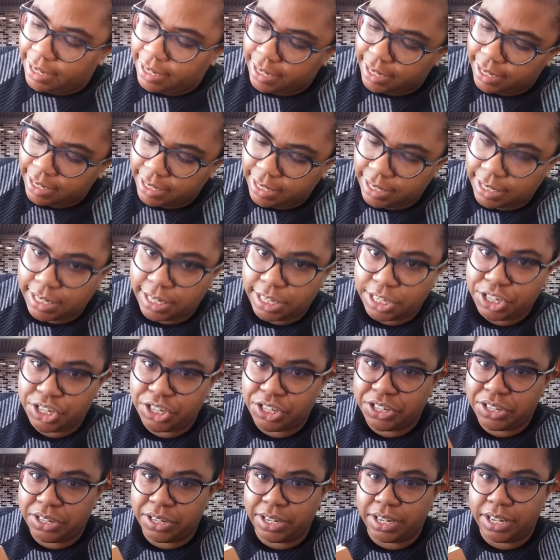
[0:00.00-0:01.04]
in addition
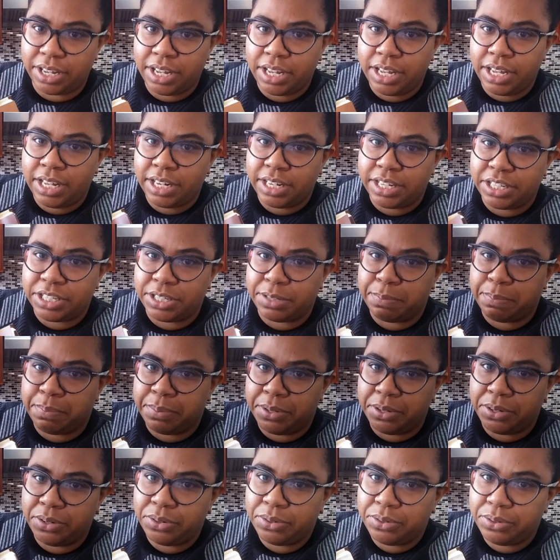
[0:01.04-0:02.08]
to these
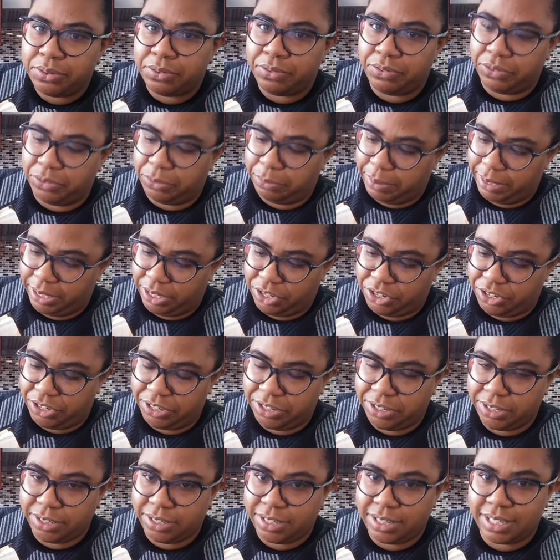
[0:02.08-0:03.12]
beautiful
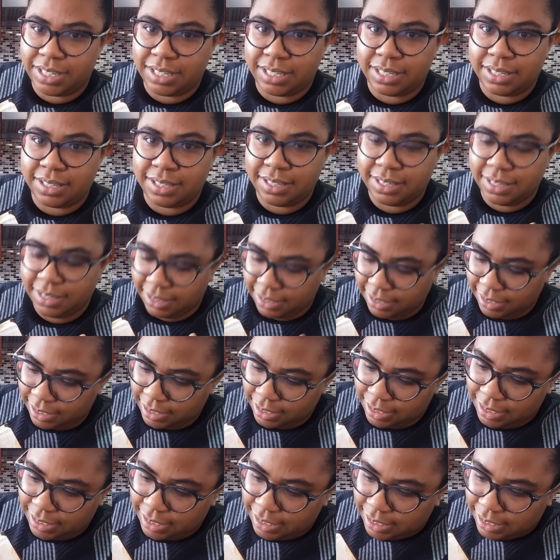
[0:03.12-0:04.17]
pictures,
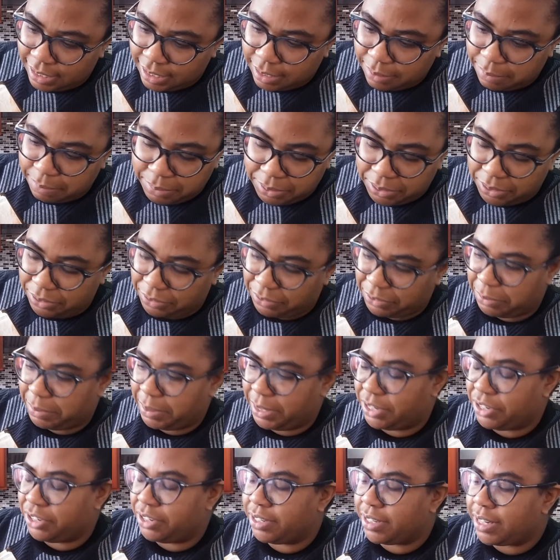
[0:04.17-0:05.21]

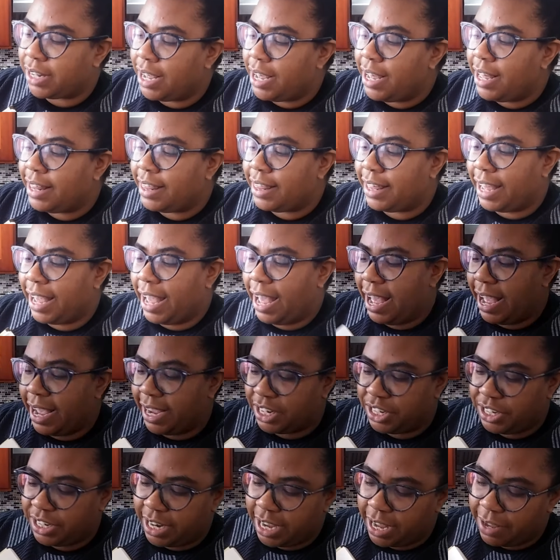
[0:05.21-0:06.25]
they
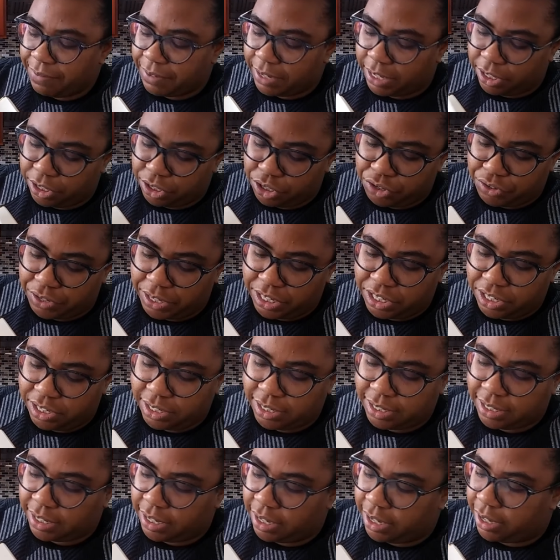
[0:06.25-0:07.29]
actually have
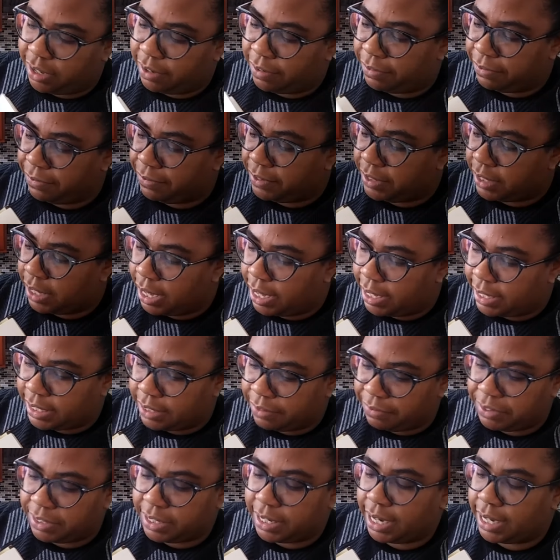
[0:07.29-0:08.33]
illustrations of
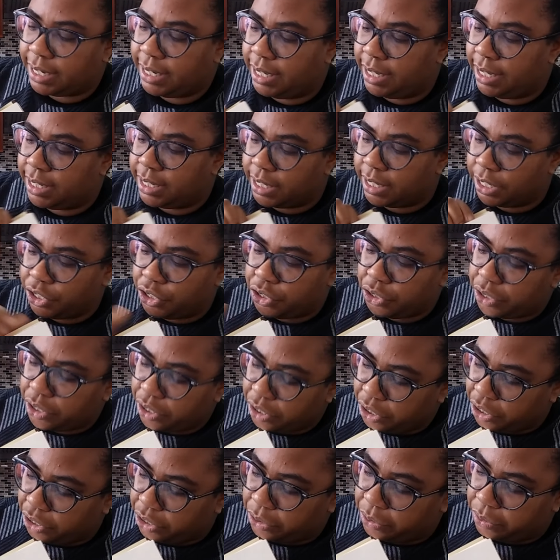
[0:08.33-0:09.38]
different techniques that you can
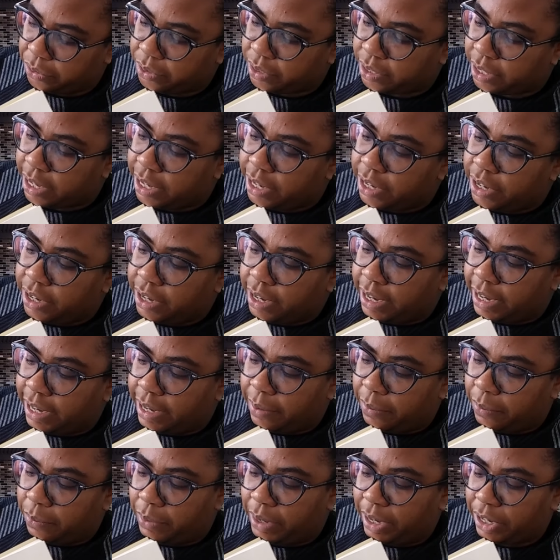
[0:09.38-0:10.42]
use
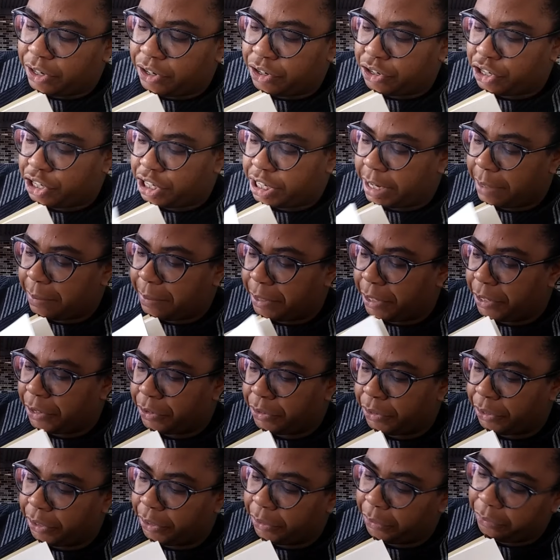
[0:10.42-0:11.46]
while you're shaping your
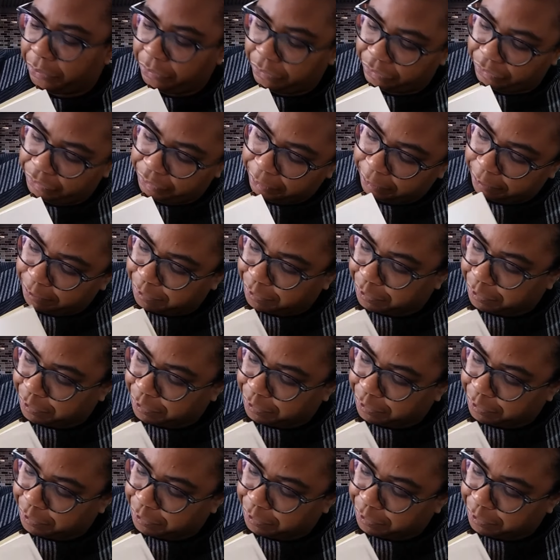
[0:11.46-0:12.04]
loaf